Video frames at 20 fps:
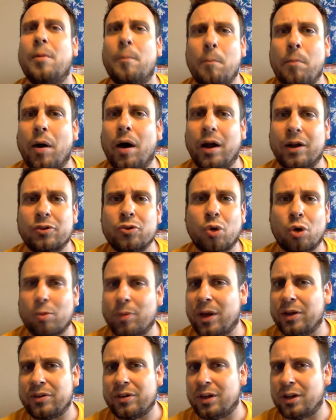but
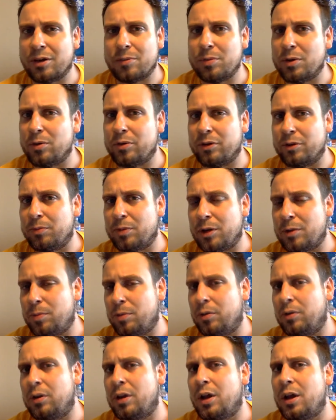tormenting and abusing
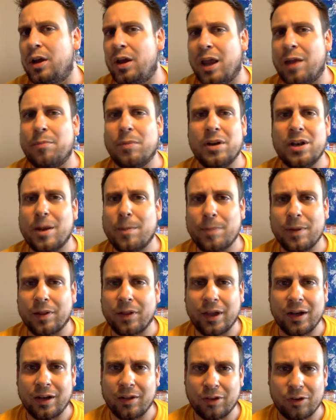people and
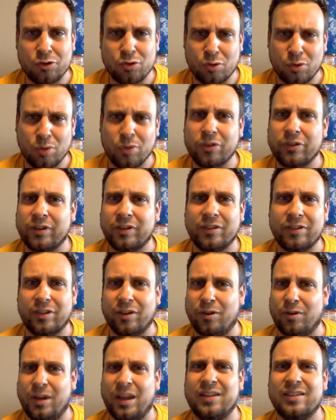manipulating the truth since
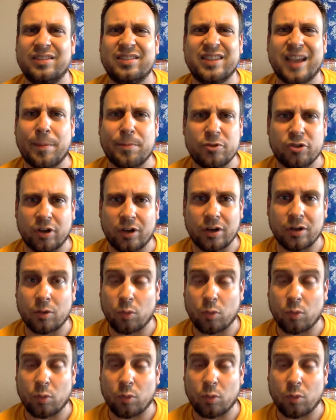their inception.